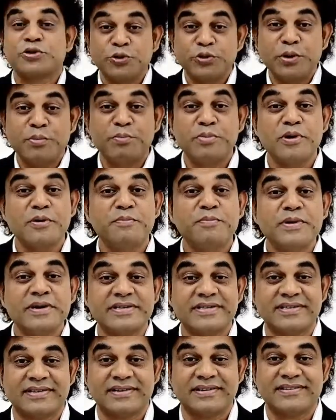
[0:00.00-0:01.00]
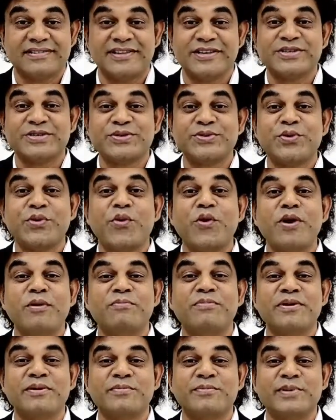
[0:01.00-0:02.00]
So the purpose, the
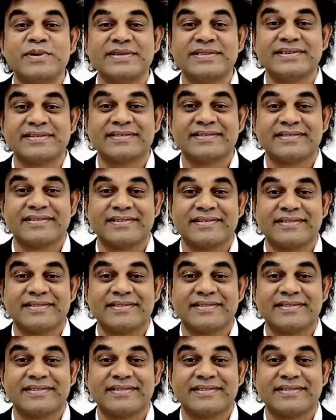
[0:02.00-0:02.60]
sole purpose